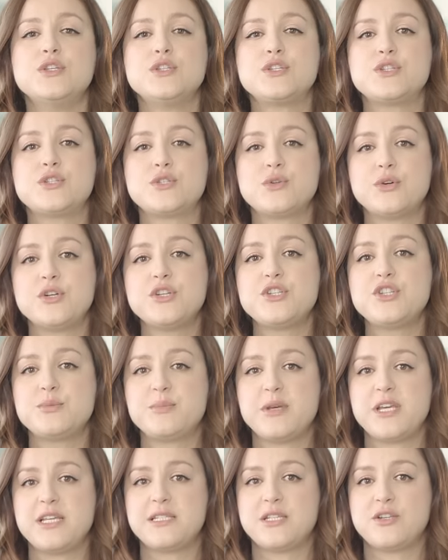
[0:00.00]
Storage
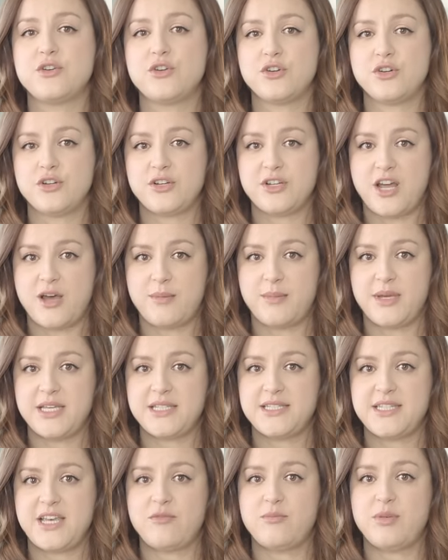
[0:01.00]
space and
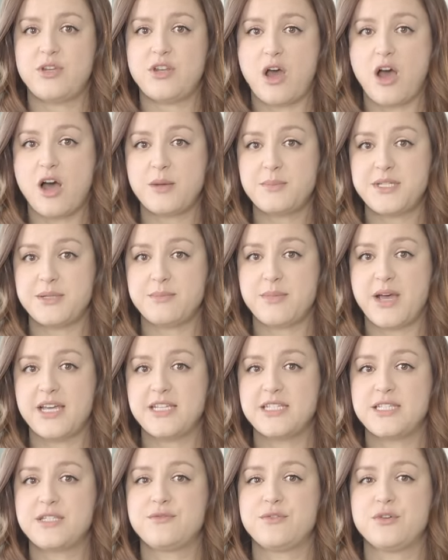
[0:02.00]
ergonomics have been
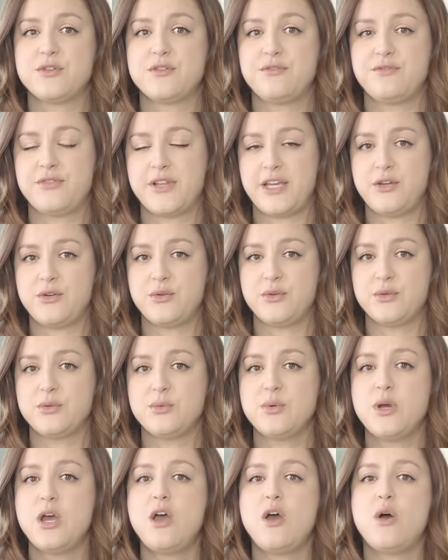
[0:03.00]
optimized for the flight
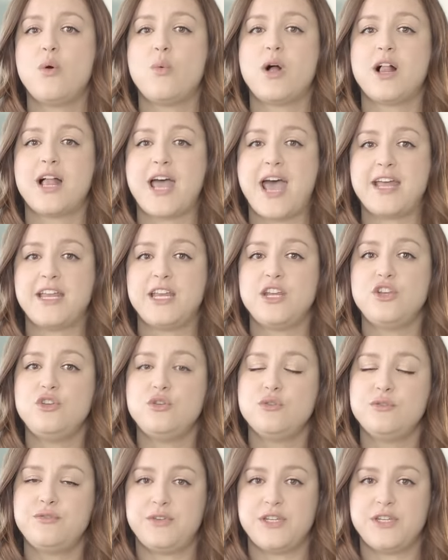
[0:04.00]
crew while adding new